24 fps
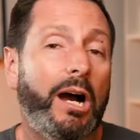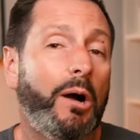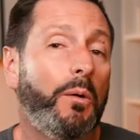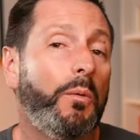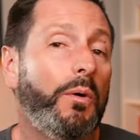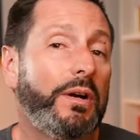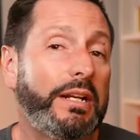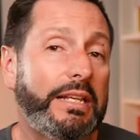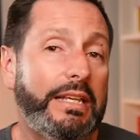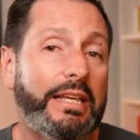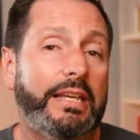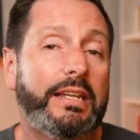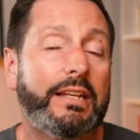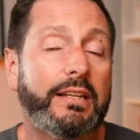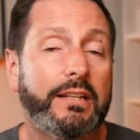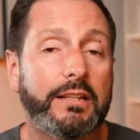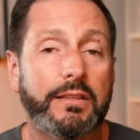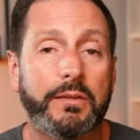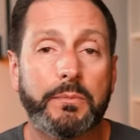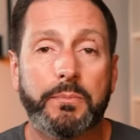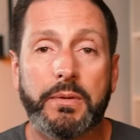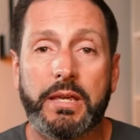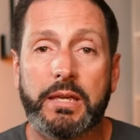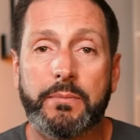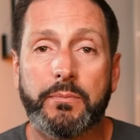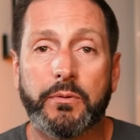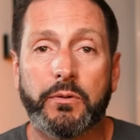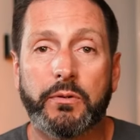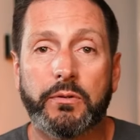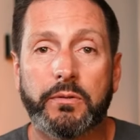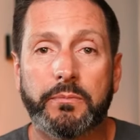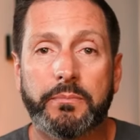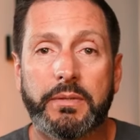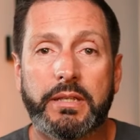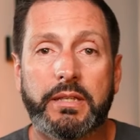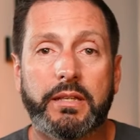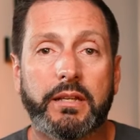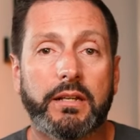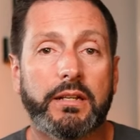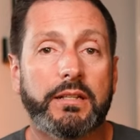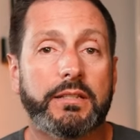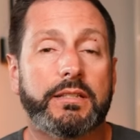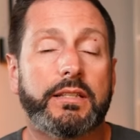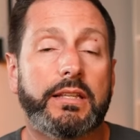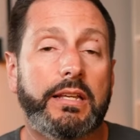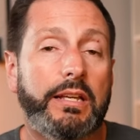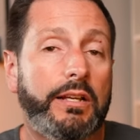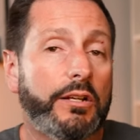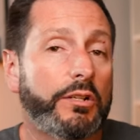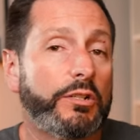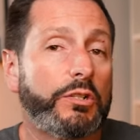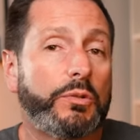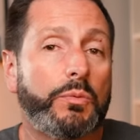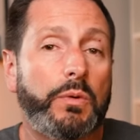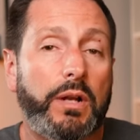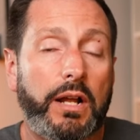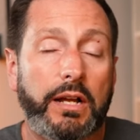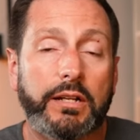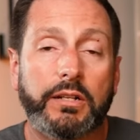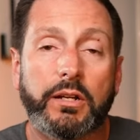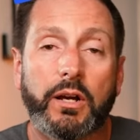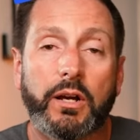I wanna get into the people because here's what I